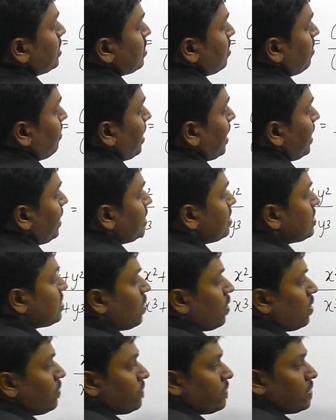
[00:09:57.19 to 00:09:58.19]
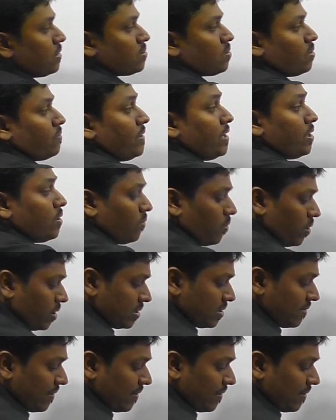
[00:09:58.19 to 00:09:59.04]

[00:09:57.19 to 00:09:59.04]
So minus of, so we know what is